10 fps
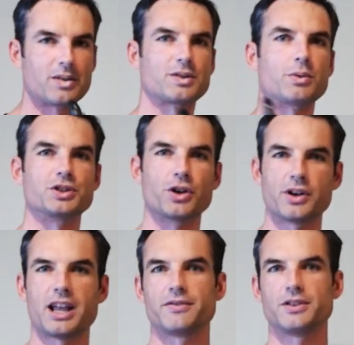So we
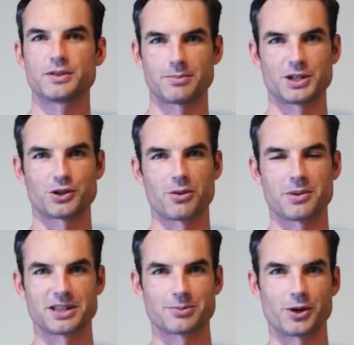don't have to use a metronome
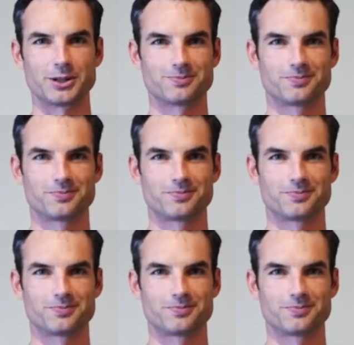at this point.